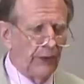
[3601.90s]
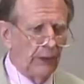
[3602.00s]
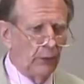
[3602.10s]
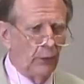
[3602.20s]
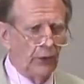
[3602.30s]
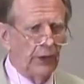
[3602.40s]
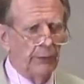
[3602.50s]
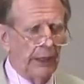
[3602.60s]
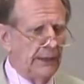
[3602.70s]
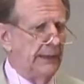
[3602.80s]
think,
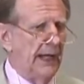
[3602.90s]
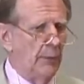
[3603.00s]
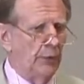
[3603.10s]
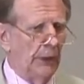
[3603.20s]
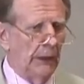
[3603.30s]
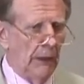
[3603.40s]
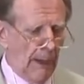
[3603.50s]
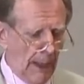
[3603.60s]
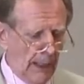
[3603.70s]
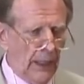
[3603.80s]
worry about tampering.
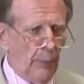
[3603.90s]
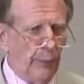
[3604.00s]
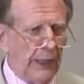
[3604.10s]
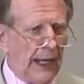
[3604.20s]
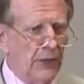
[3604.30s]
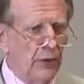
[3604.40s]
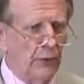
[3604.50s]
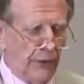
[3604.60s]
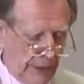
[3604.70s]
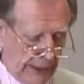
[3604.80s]
But I
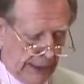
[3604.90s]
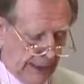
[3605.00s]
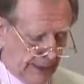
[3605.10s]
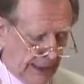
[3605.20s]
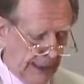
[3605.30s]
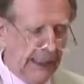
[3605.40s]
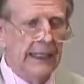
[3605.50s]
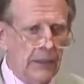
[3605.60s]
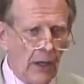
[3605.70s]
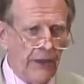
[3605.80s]
don't think it's
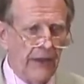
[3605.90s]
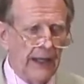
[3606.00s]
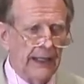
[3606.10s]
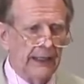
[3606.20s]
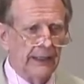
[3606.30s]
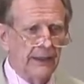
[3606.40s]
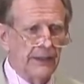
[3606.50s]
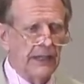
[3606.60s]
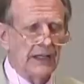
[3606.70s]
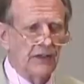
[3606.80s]
inauthentic in the
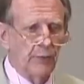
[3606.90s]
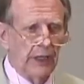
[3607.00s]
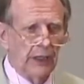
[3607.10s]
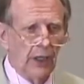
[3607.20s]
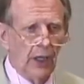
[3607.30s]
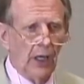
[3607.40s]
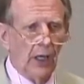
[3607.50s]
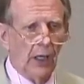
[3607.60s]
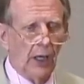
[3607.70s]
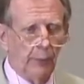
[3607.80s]
sense of being
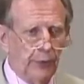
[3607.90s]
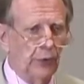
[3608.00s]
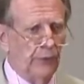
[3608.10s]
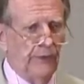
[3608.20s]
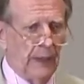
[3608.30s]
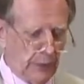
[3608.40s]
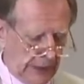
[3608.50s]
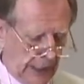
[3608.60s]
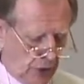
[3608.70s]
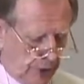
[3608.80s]
a pure
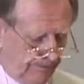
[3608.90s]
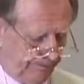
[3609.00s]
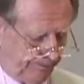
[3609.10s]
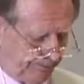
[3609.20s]
fabrication.